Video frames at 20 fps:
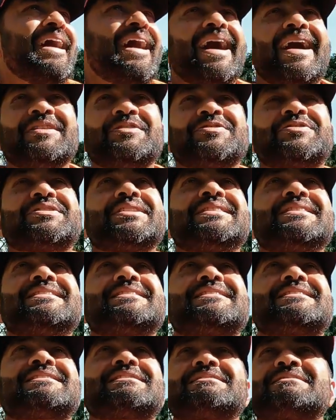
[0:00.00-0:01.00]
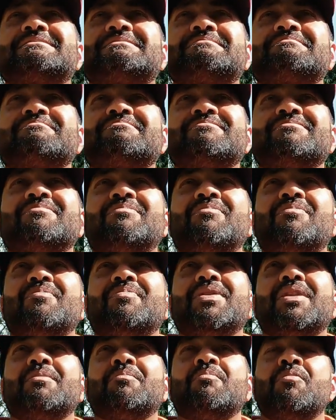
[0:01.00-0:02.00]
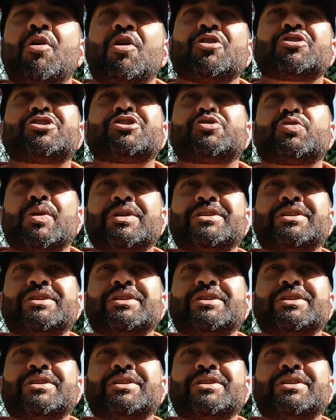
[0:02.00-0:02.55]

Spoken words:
And since March